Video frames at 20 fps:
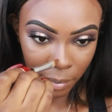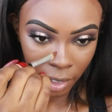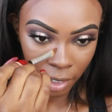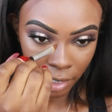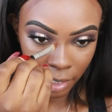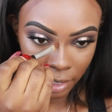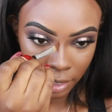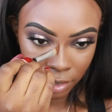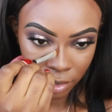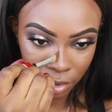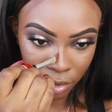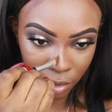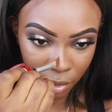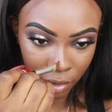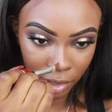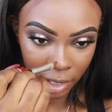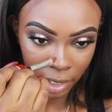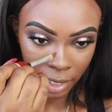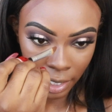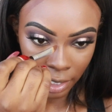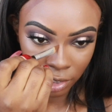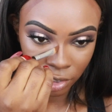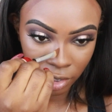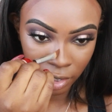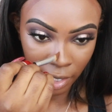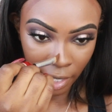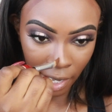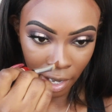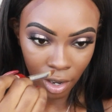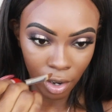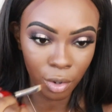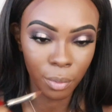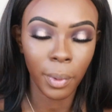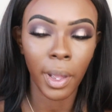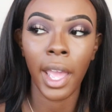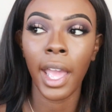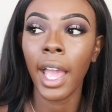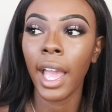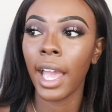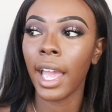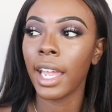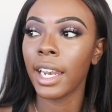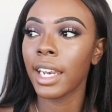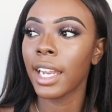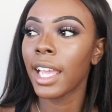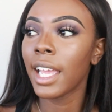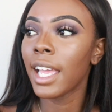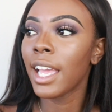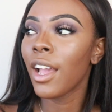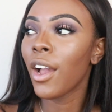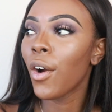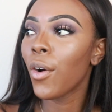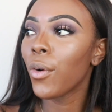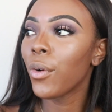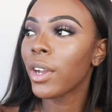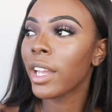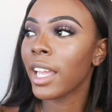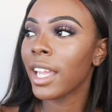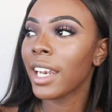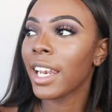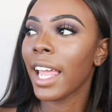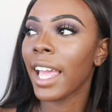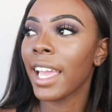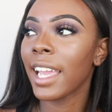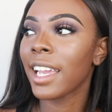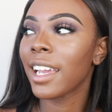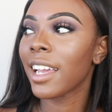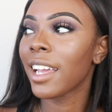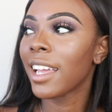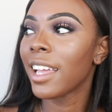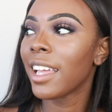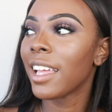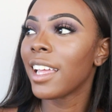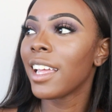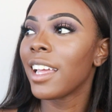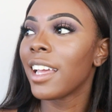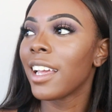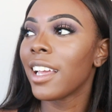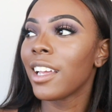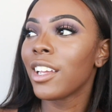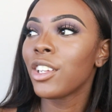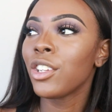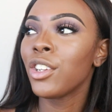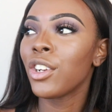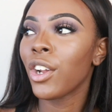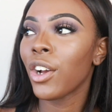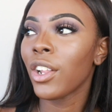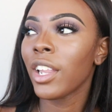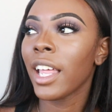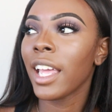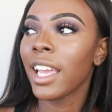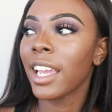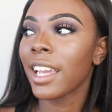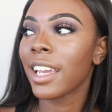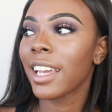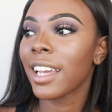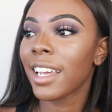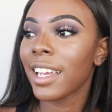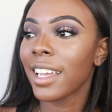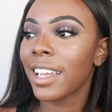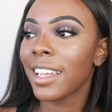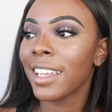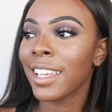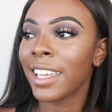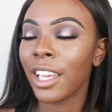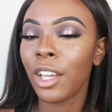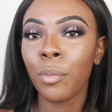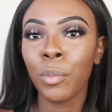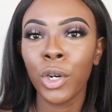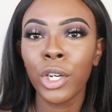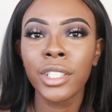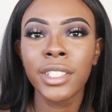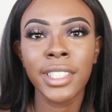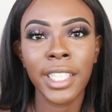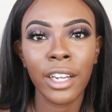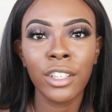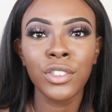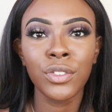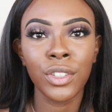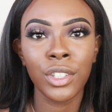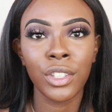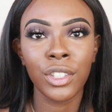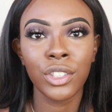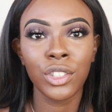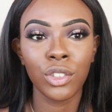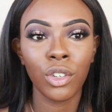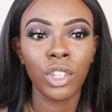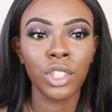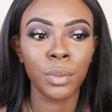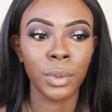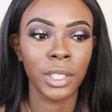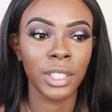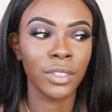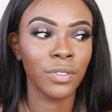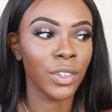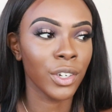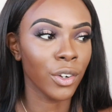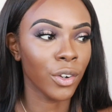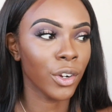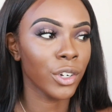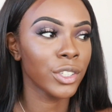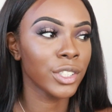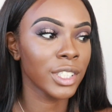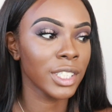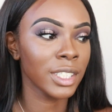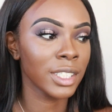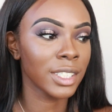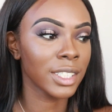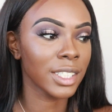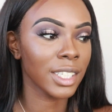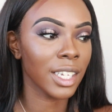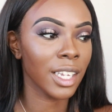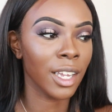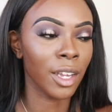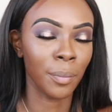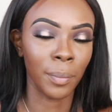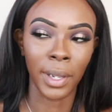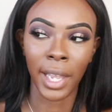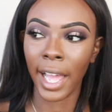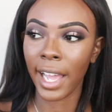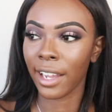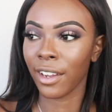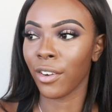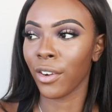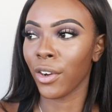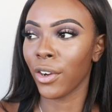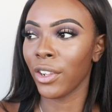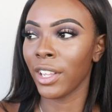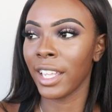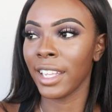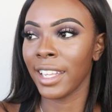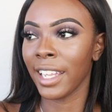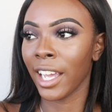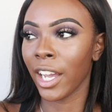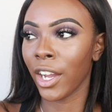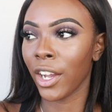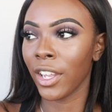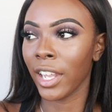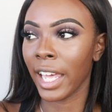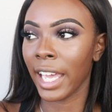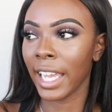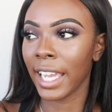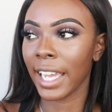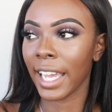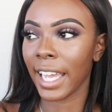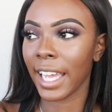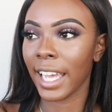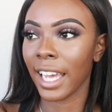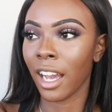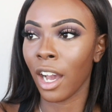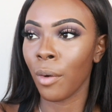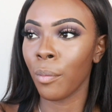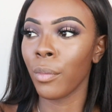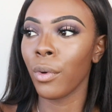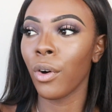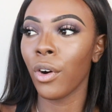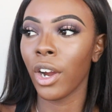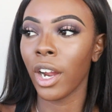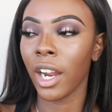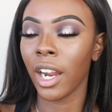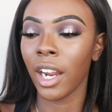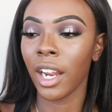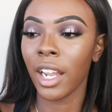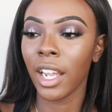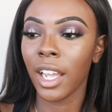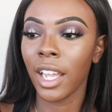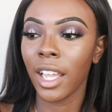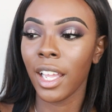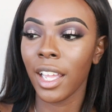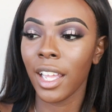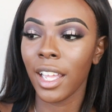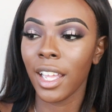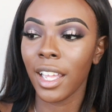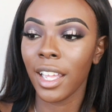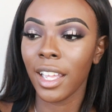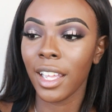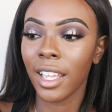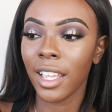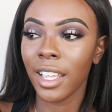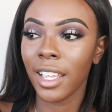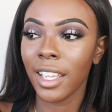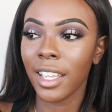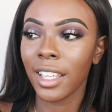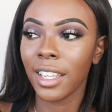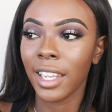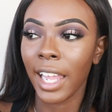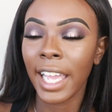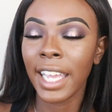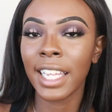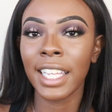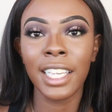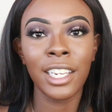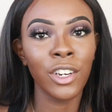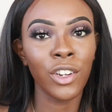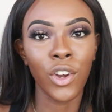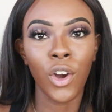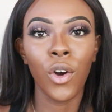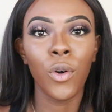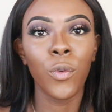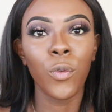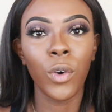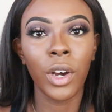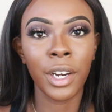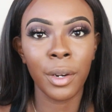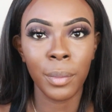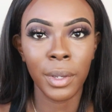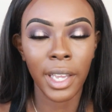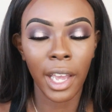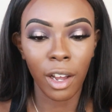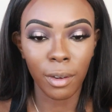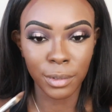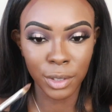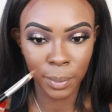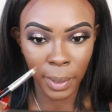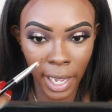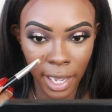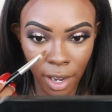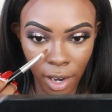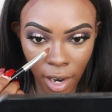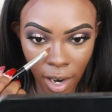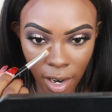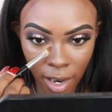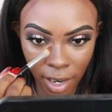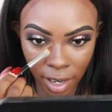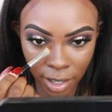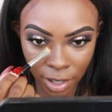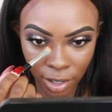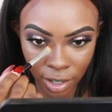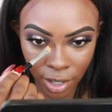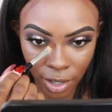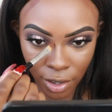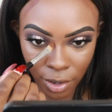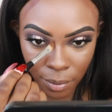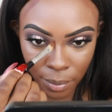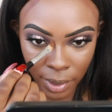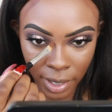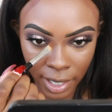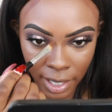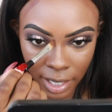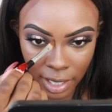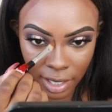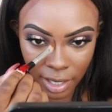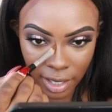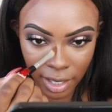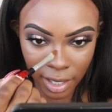artists who can actually help and who can, like, you know, like, get more sales for their stores. Because if a girl sees a black girl in there, like, I'm more likely to go want to be helped by her, you know. But